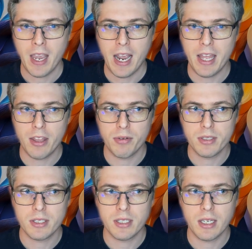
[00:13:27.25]
And there
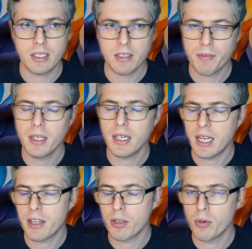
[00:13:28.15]
is definitely an
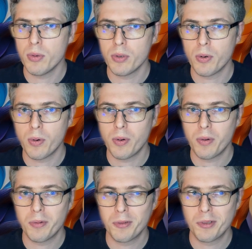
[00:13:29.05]
ethical
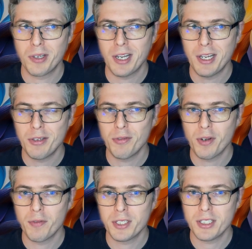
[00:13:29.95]
kind of
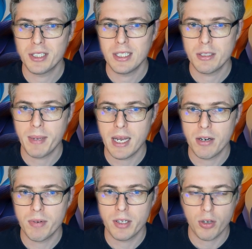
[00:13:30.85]
conversation that needs to be
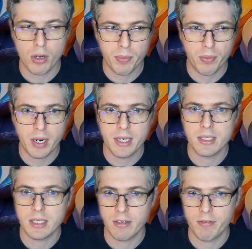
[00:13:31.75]
had around the copyright
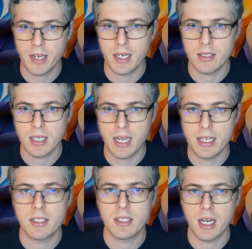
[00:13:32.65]
and deepfakes
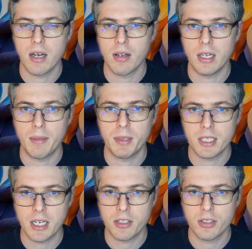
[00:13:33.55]
and style
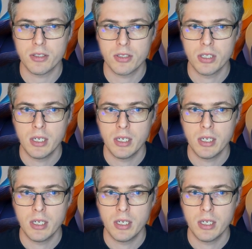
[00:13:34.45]
imitations